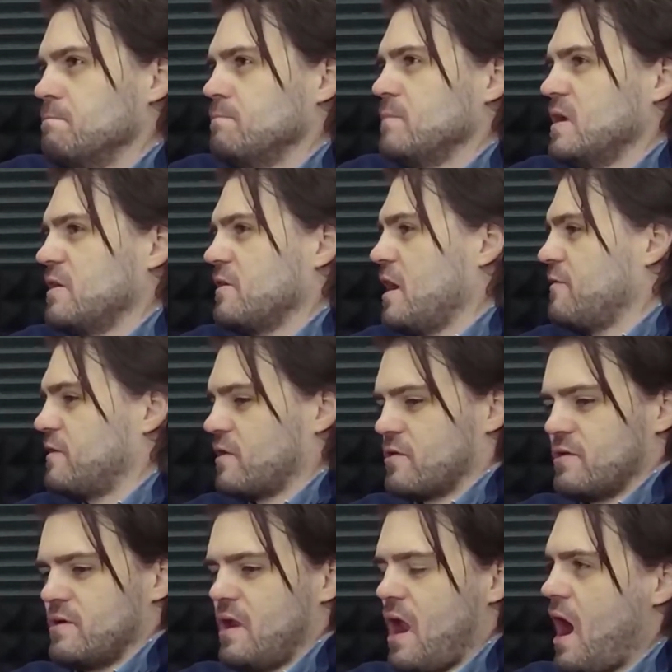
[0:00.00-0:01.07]
if you're
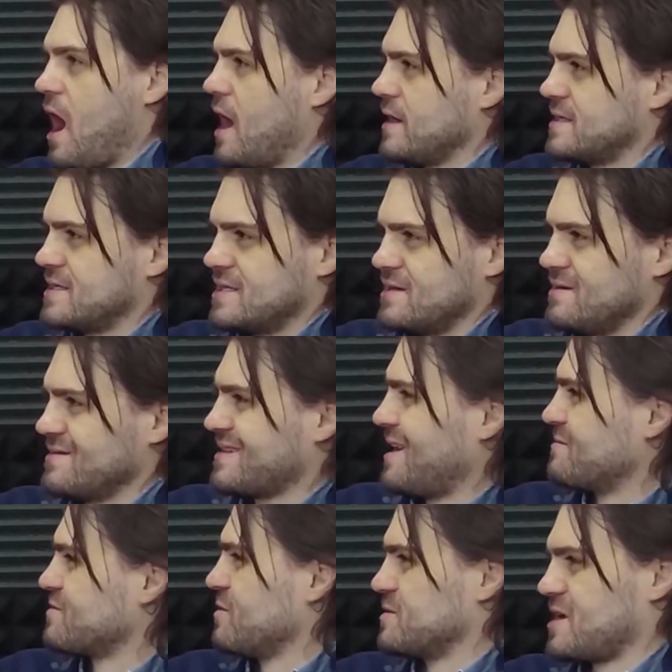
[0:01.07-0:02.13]
not
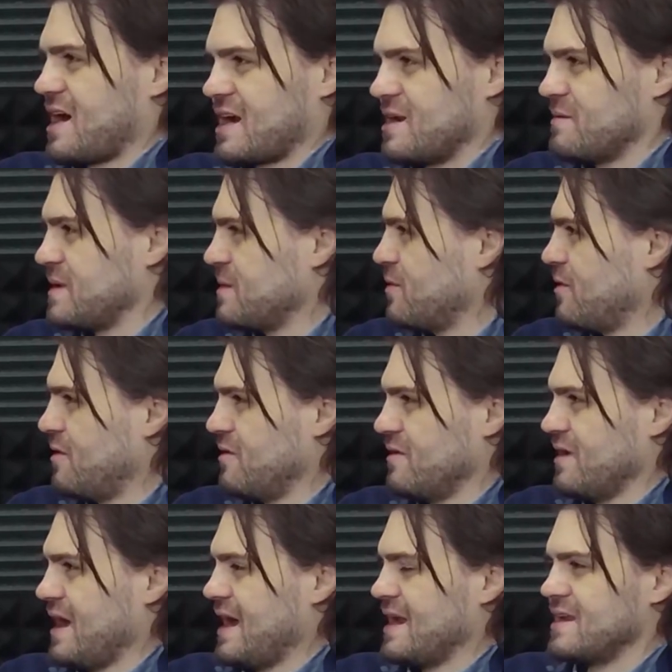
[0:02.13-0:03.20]
comfortable talking to people
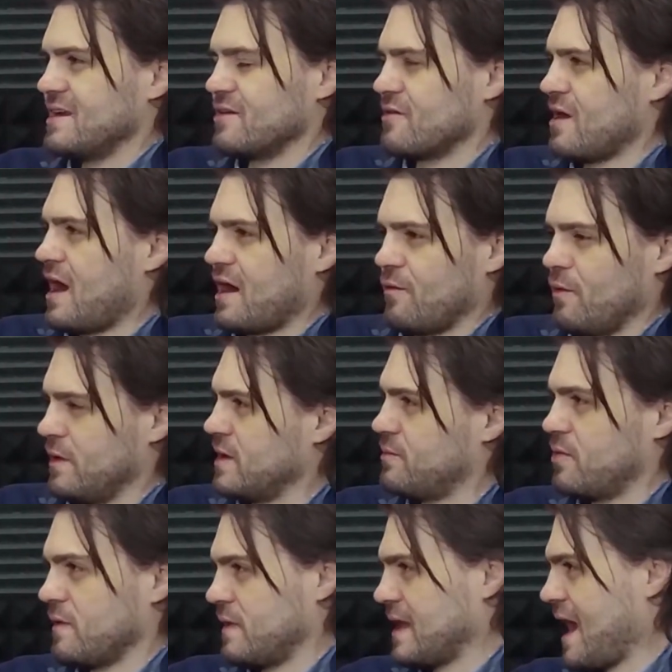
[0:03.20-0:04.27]
and you're not willing to
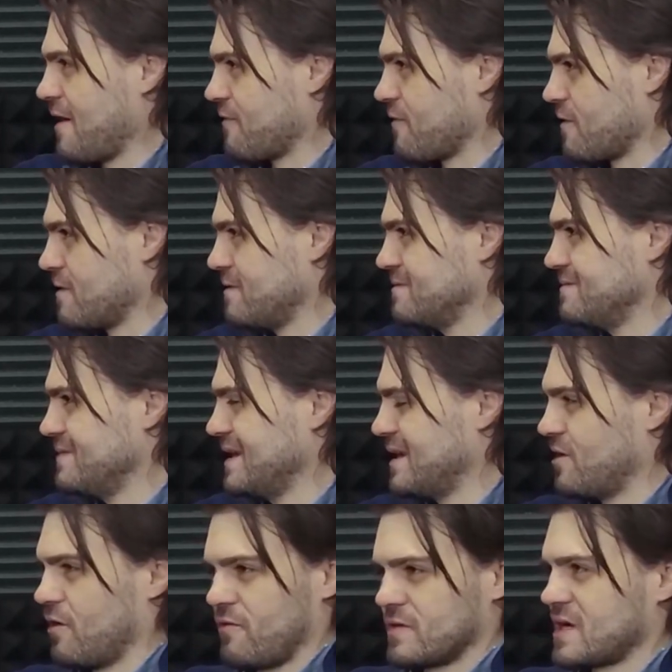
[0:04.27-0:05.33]
put the effort
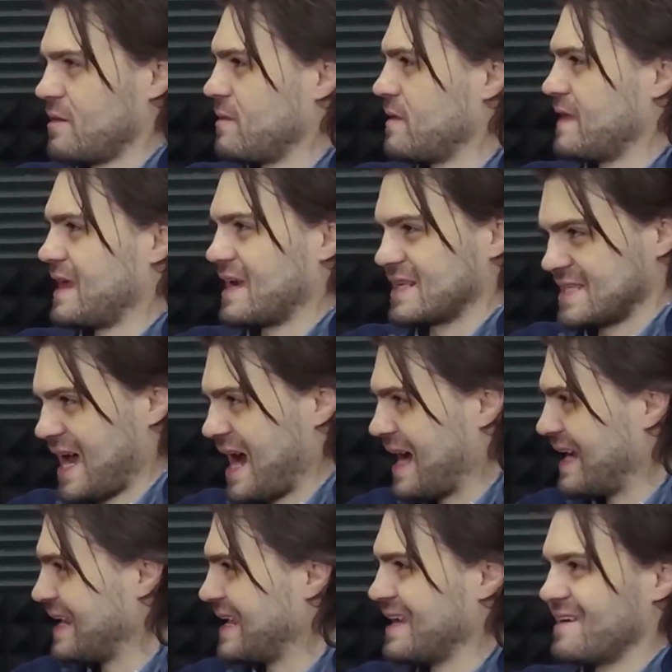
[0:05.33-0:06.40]
in overcoming the
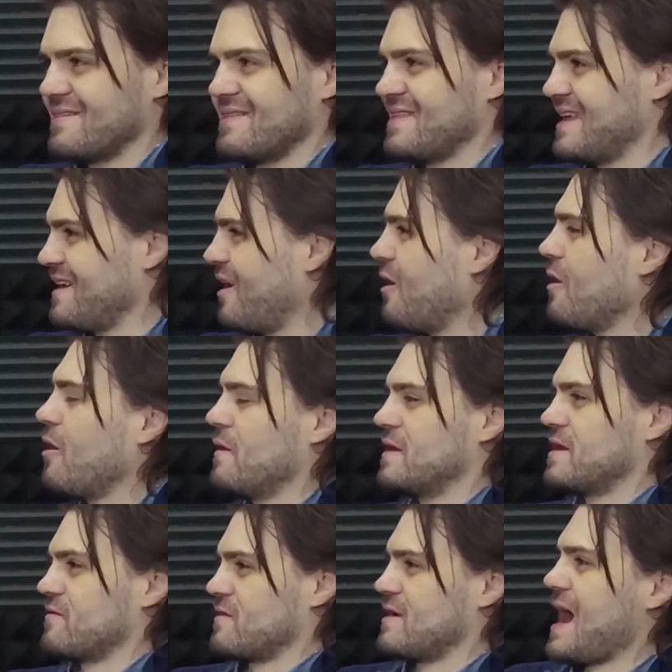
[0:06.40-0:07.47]
anxiety and all the
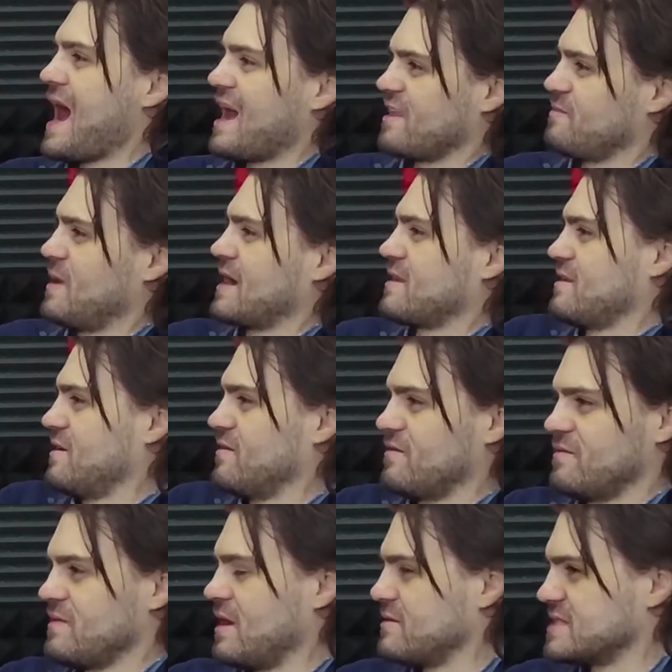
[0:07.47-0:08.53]
different aspects
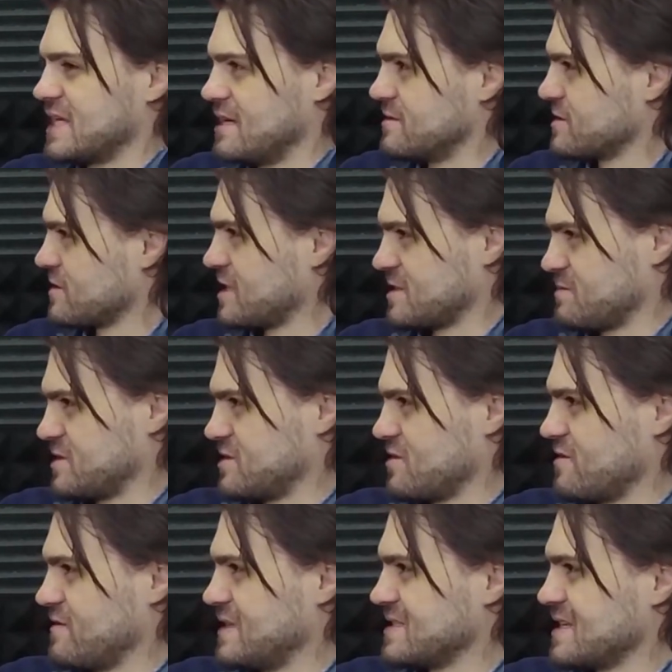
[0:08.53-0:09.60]
of sales or customer
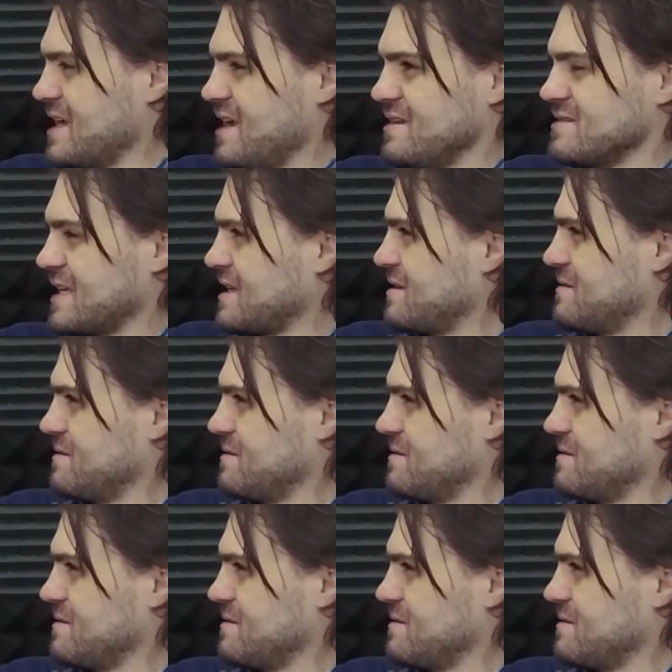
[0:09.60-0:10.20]
service, it's like